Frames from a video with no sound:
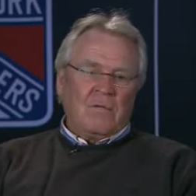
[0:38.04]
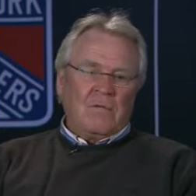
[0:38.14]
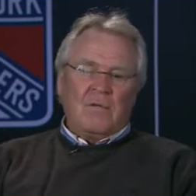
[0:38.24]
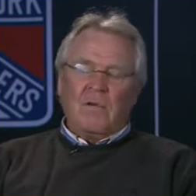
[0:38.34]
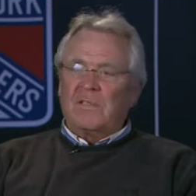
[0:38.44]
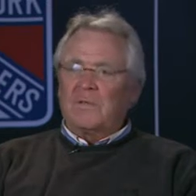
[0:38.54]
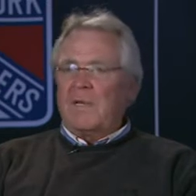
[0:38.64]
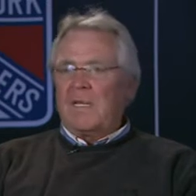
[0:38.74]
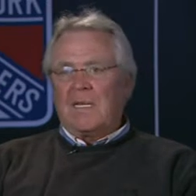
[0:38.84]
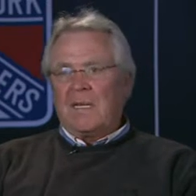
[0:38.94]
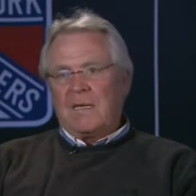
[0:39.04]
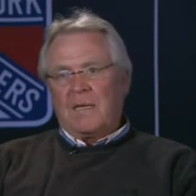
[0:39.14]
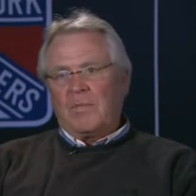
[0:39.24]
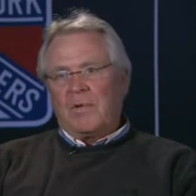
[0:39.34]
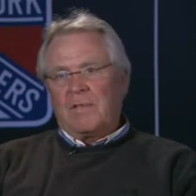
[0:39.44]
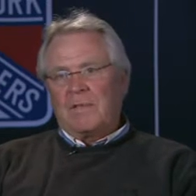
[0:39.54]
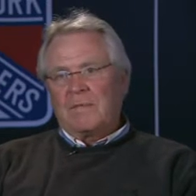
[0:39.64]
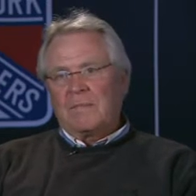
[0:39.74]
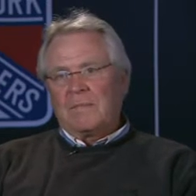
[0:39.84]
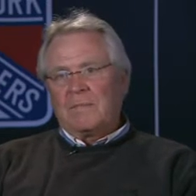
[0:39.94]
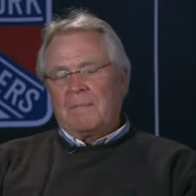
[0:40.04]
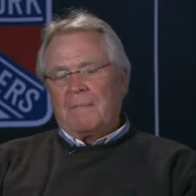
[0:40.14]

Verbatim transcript: you know, who knows what he can end up with.